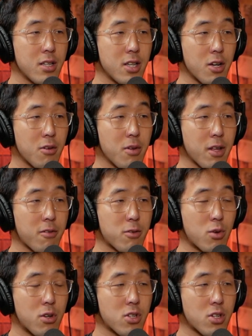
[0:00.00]
you know, like
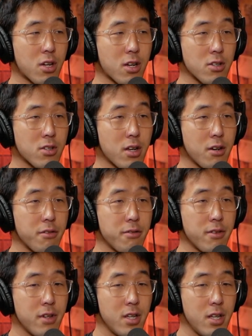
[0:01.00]
torturing yourself